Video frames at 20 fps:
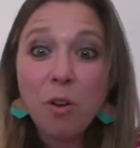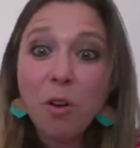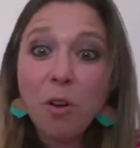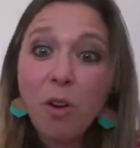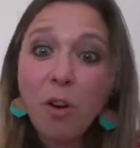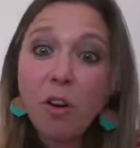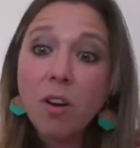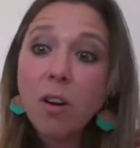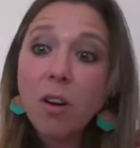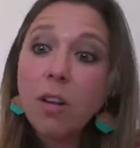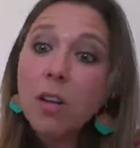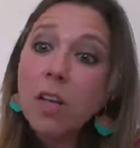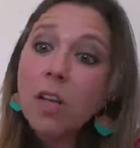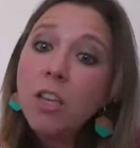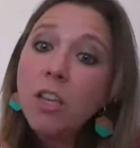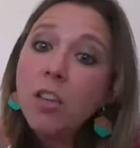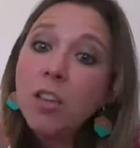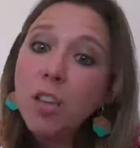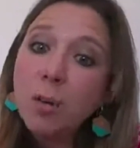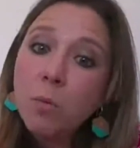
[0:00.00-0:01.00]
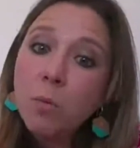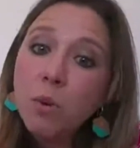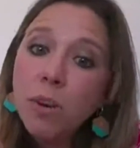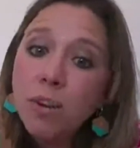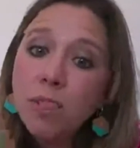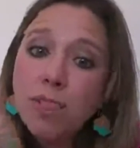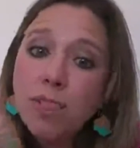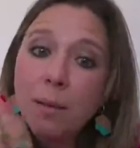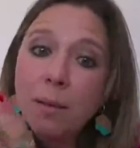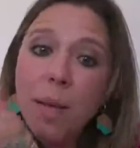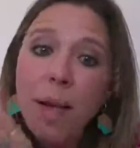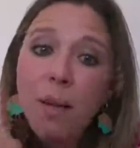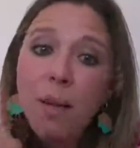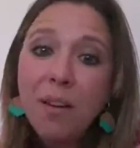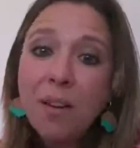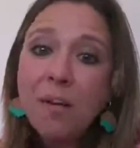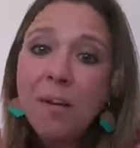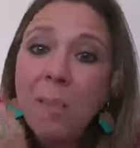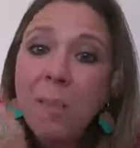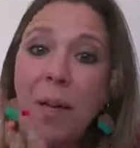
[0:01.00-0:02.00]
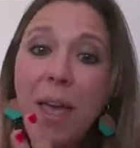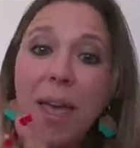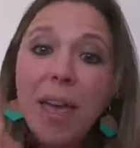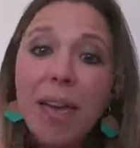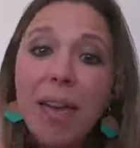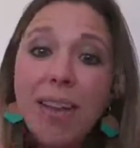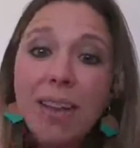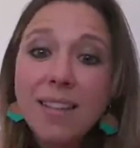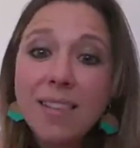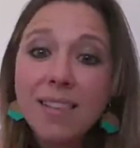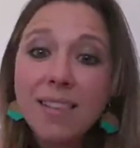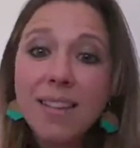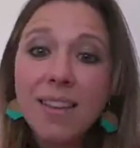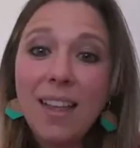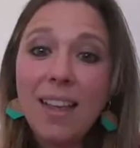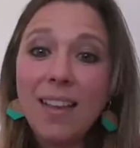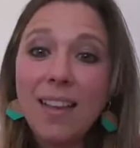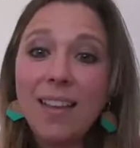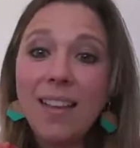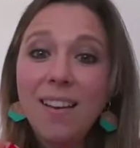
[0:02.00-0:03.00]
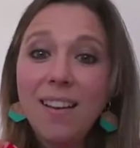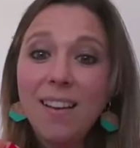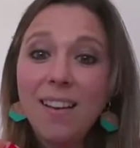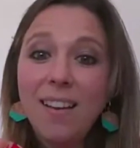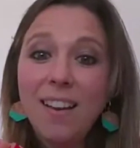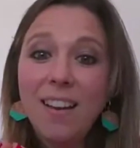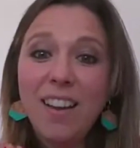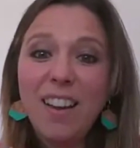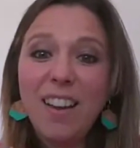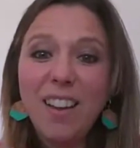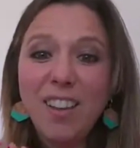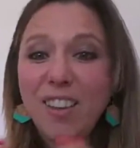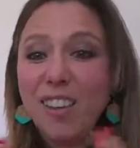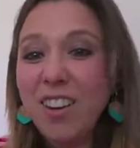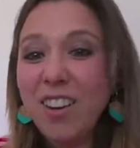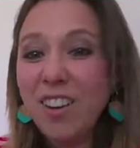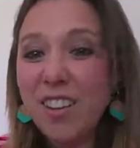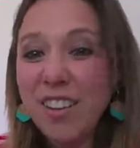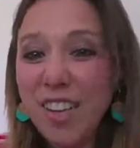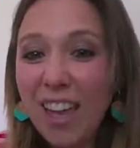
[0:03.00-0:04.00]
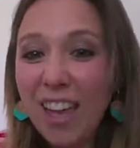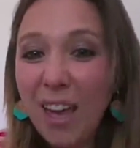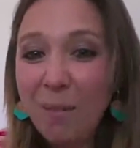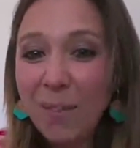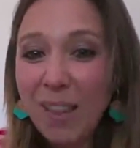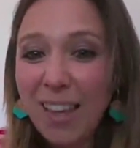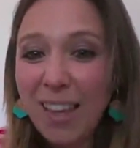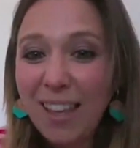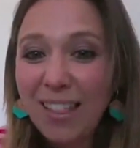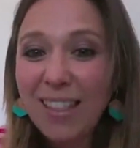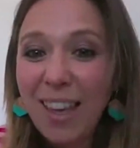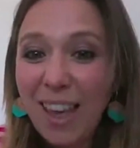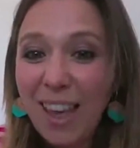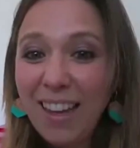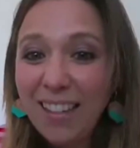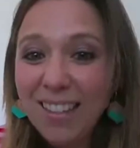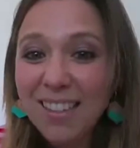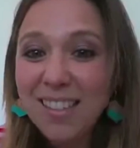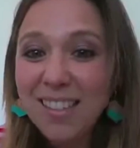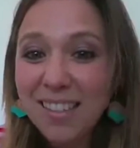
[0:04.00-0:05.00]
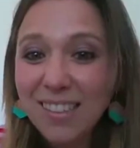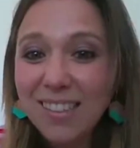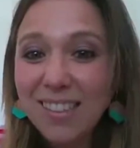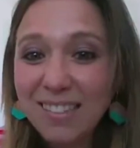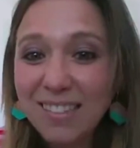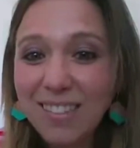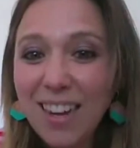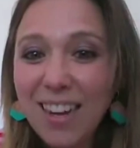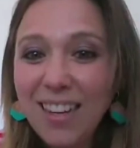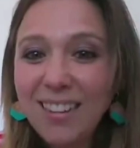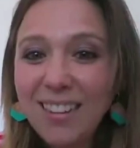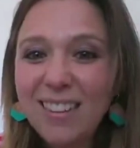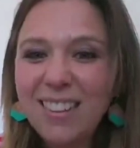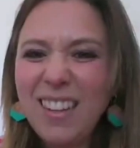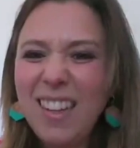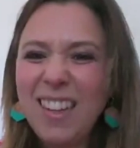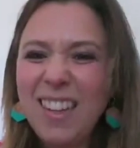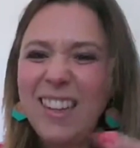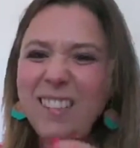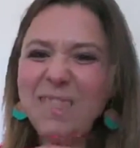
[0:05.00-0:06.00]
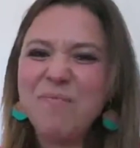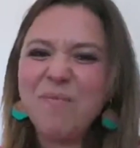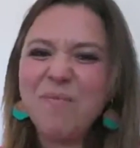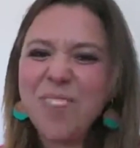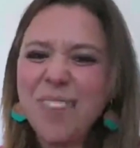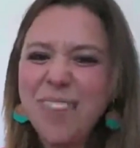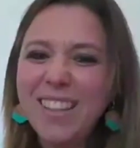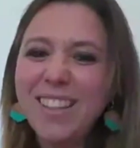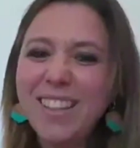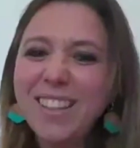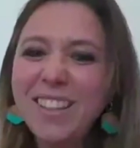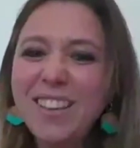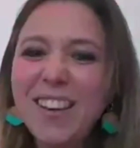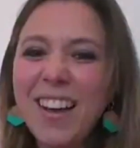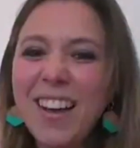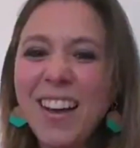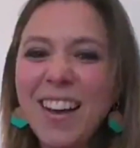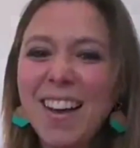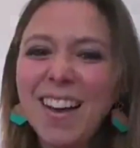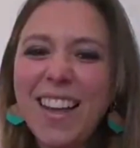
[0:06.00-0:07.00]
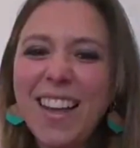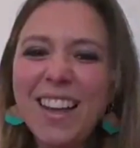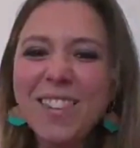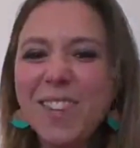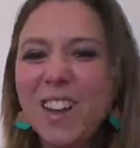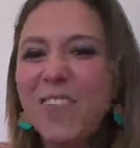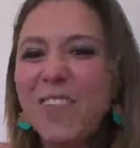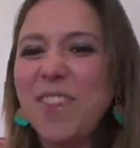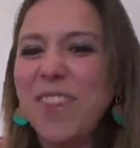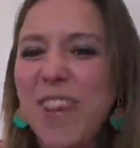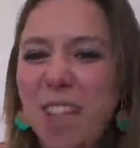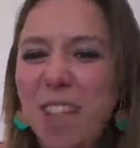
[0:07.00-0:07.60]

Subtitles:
Or you can work somehow in pairs, like, you know the game, like the angel, right? Like you are an angel